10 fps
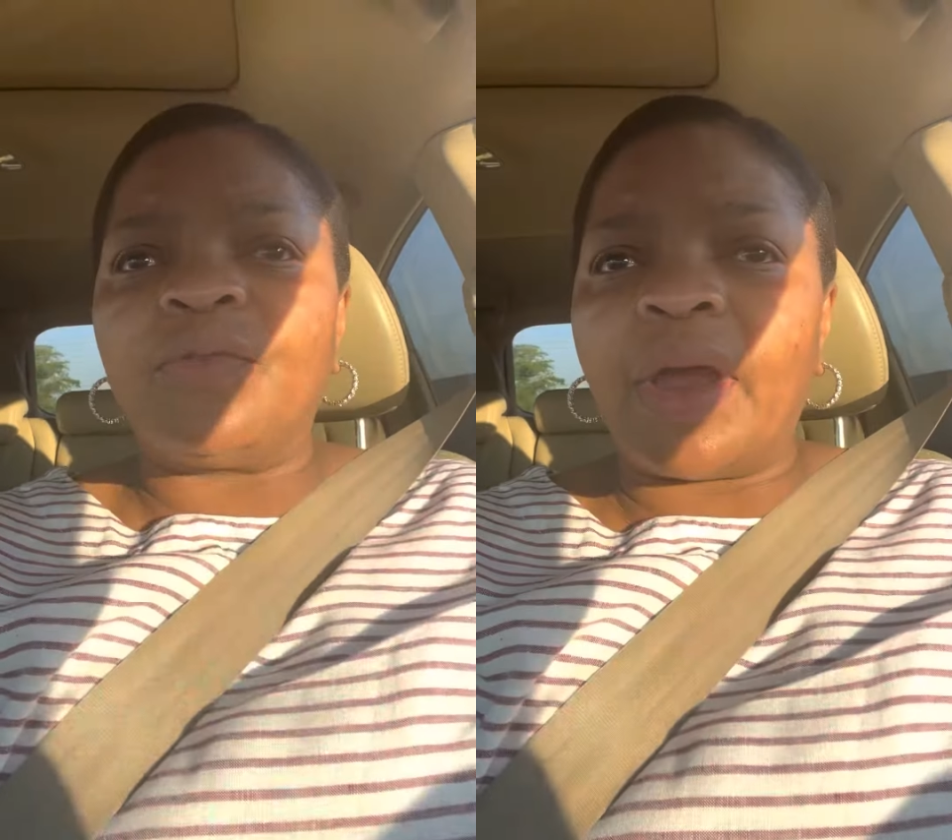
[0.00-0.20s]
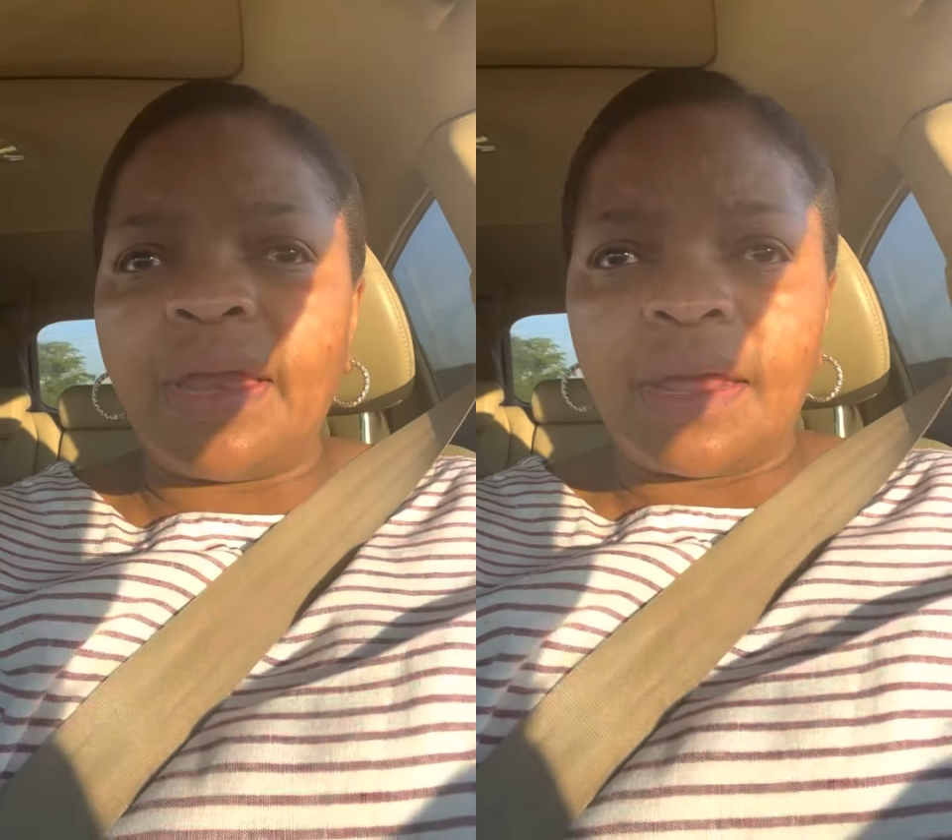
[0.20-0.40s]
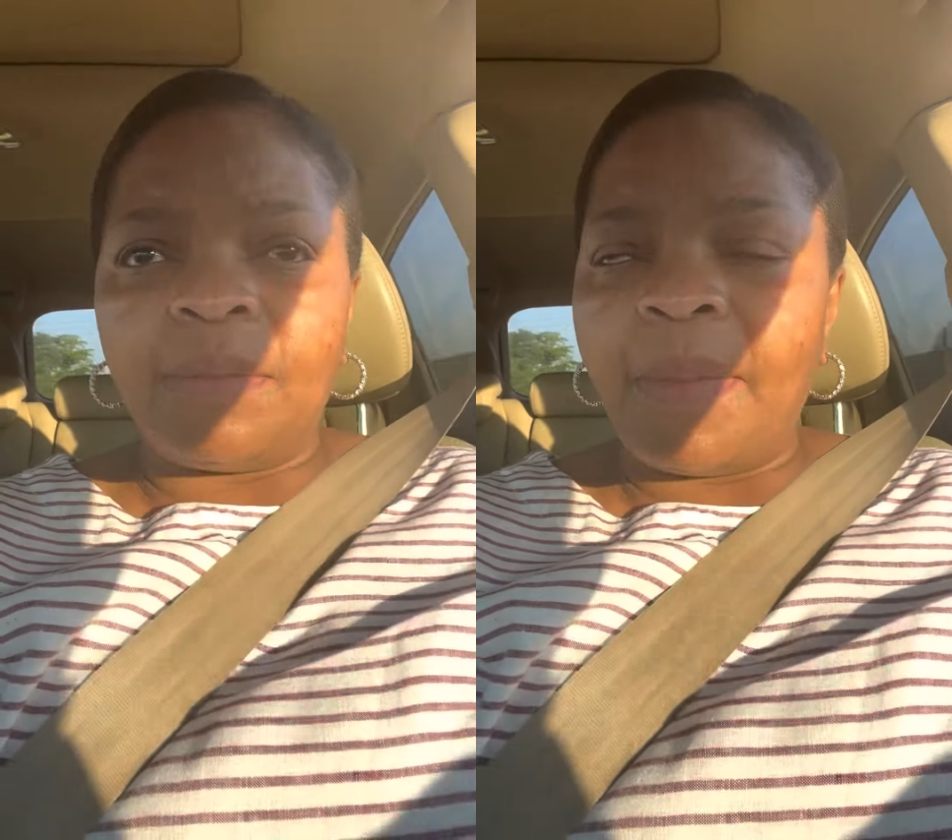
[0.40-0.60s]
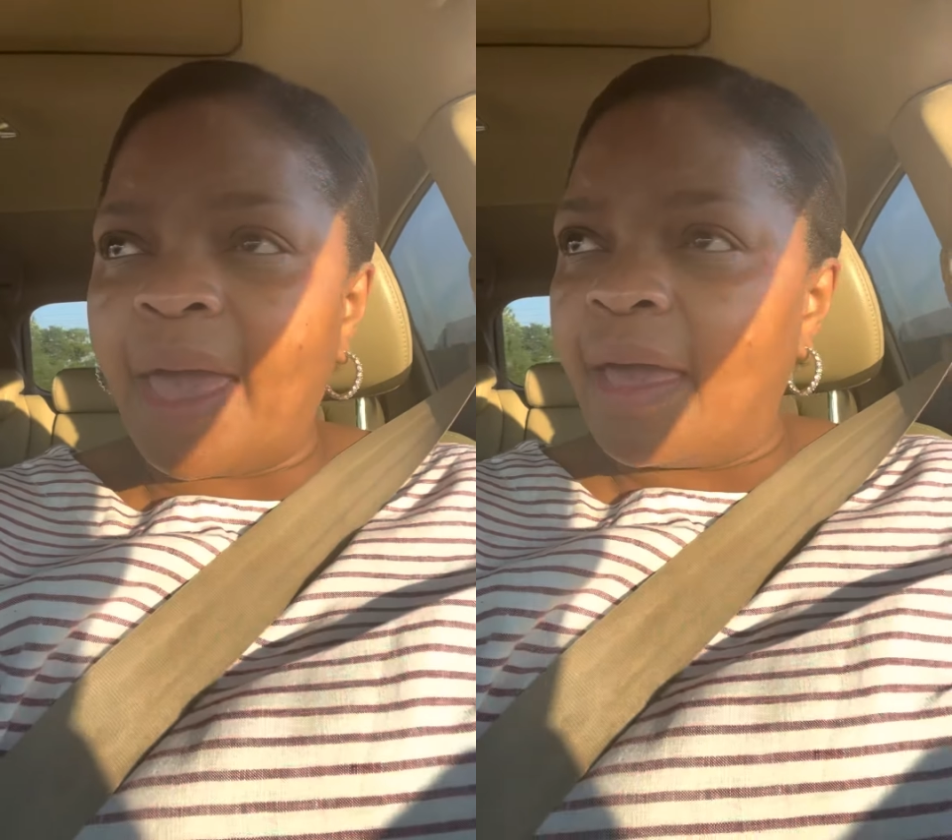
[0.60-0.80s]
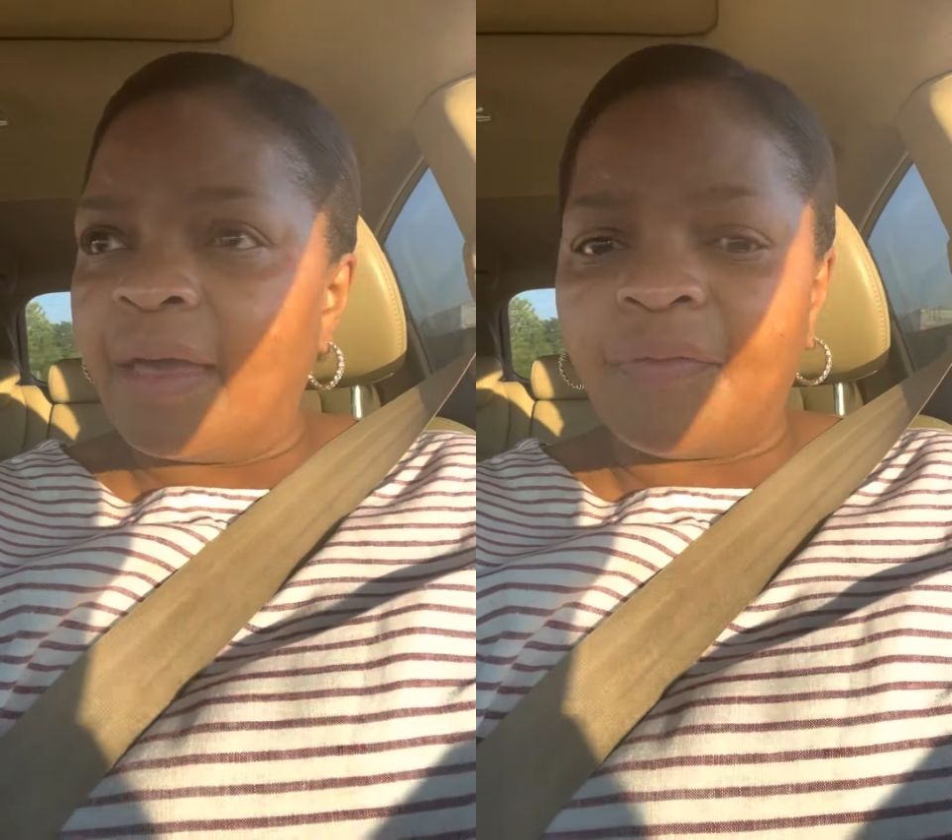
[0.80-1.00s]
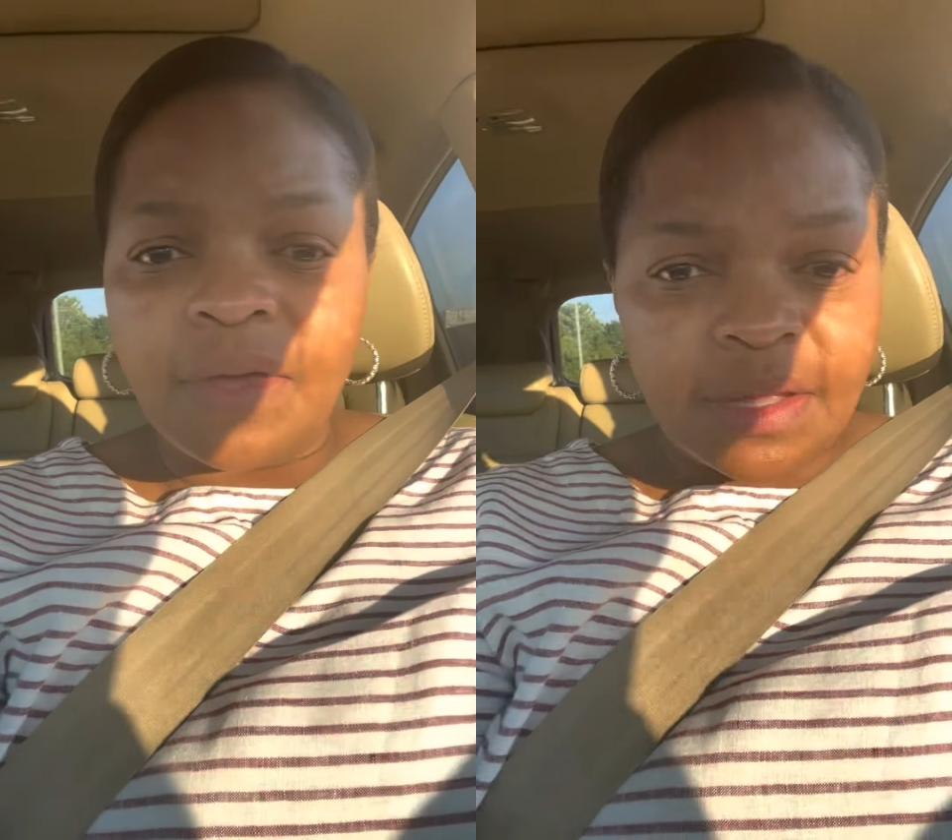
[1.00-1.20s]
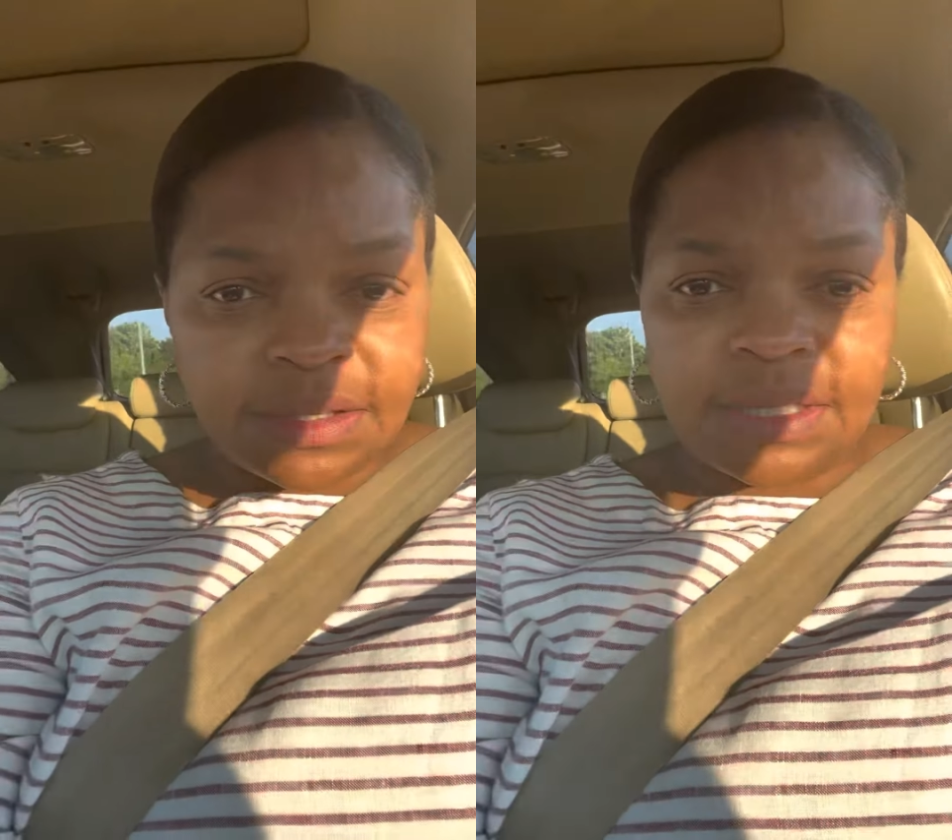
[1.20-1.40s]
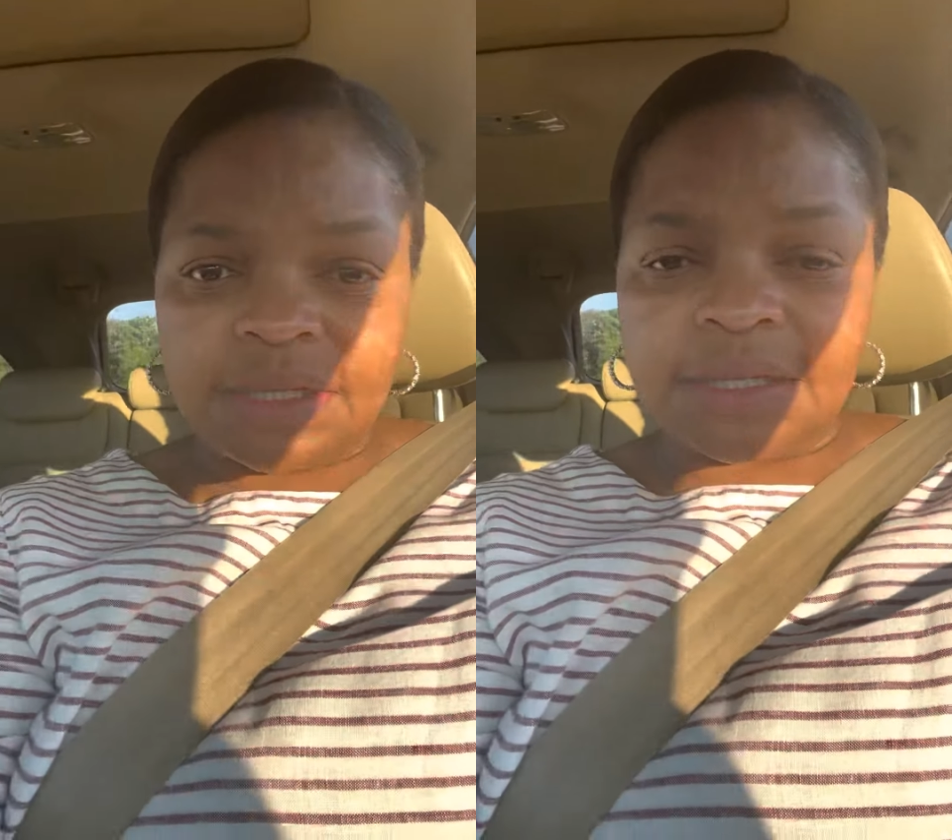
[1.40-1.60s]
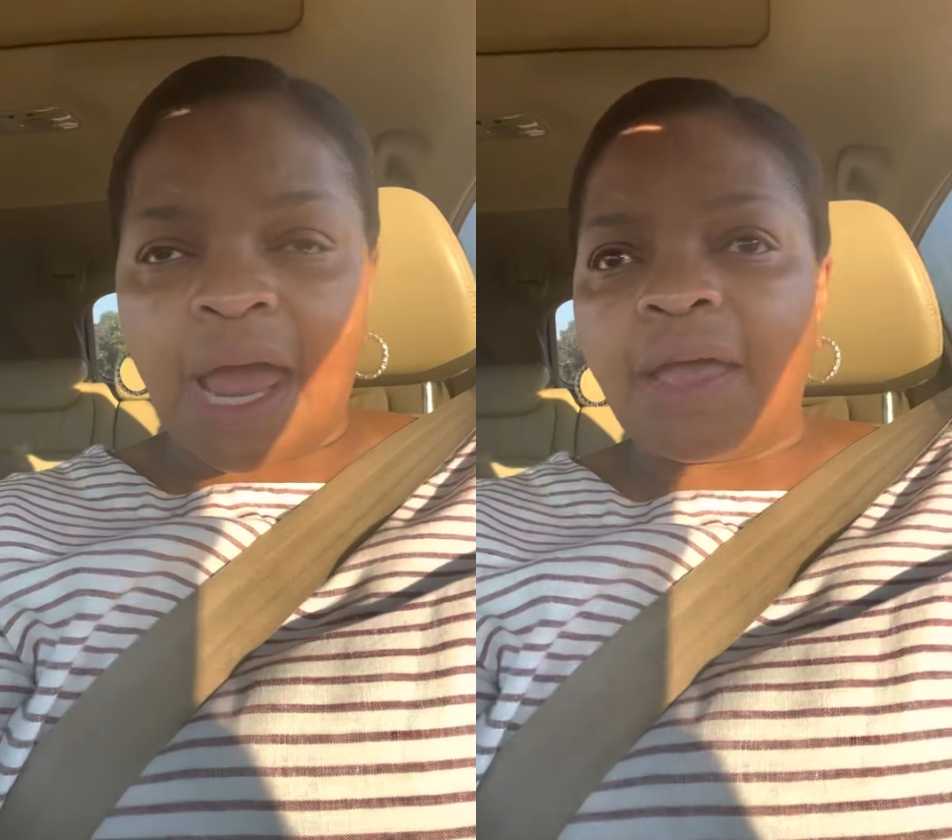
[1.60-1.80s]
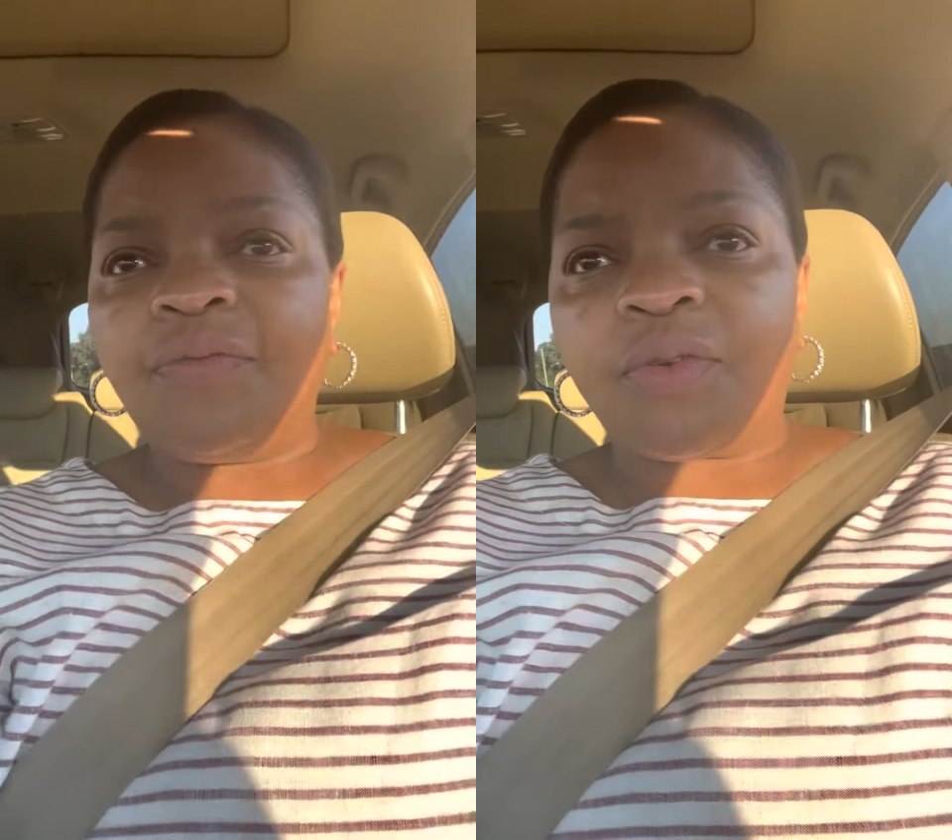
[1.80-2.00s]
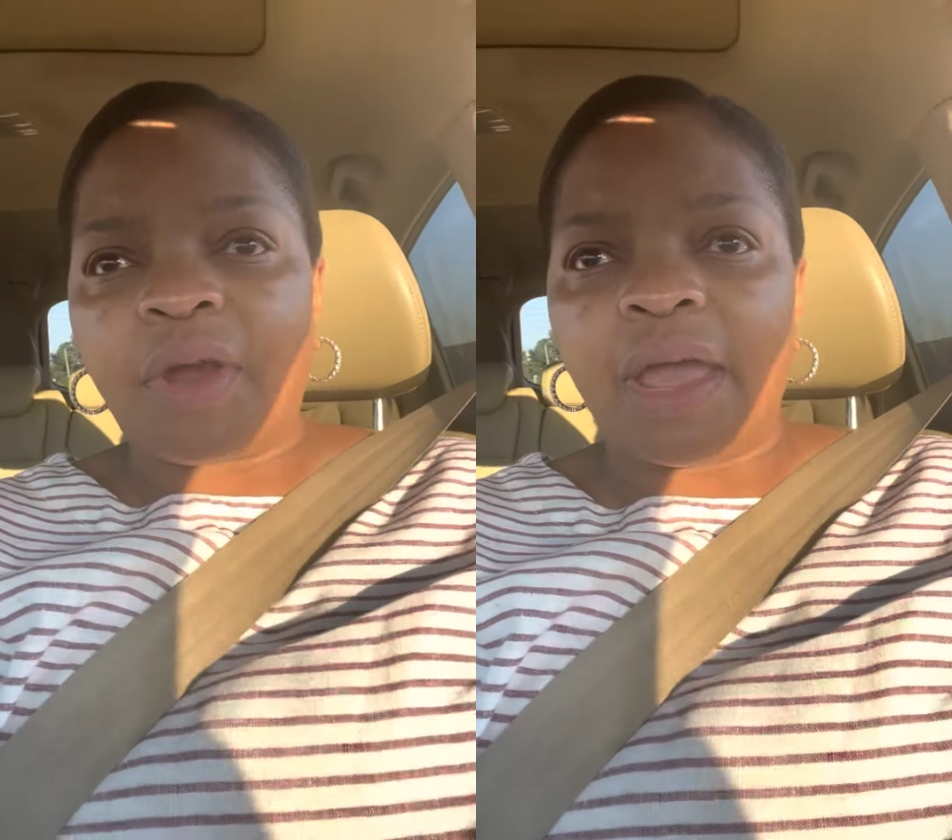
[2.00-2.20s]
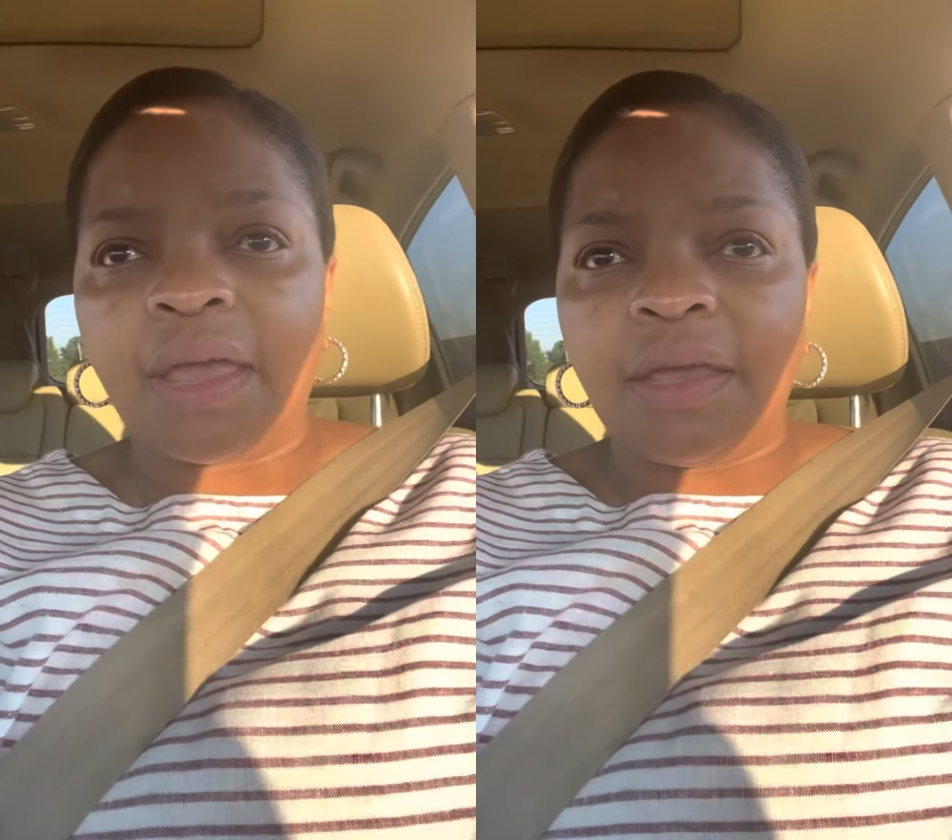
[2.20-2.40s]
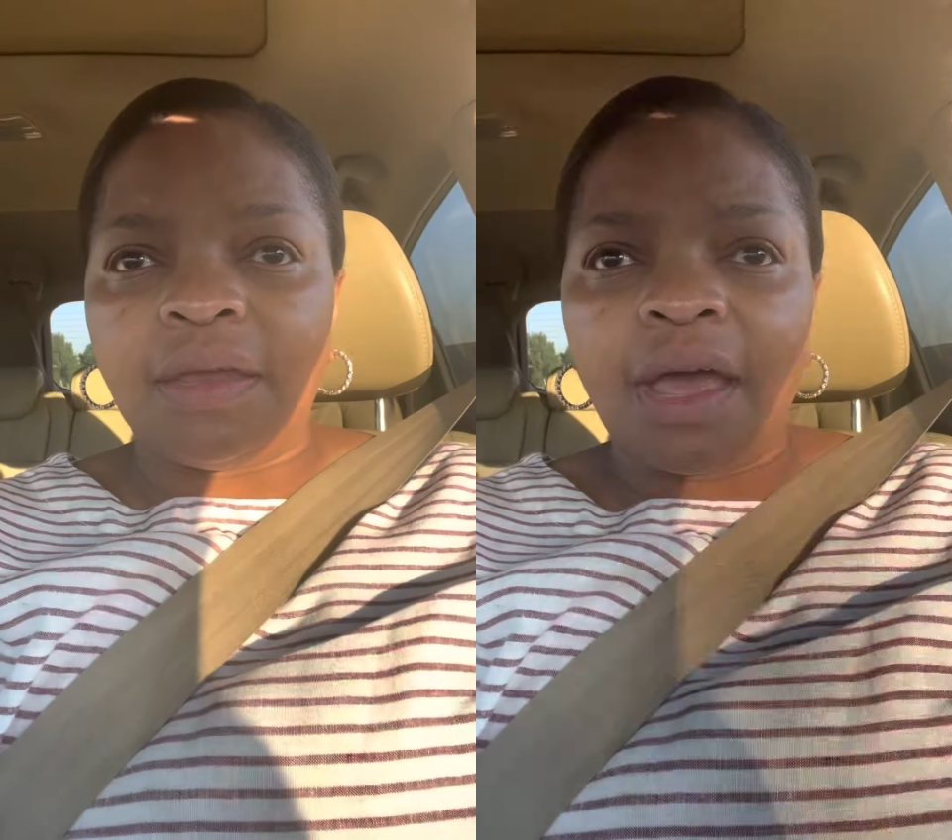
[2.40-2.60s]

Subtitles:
great at math since ninth grade.